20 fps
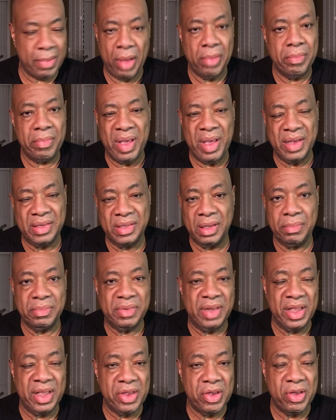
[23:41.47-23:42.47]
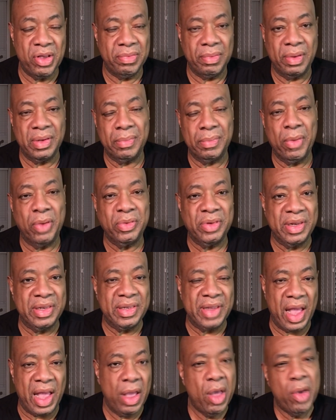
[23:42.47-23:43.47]
I don't mean something 10 years from now. I'm talking about
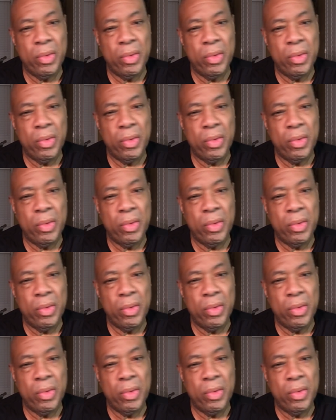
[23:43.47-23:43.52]
today.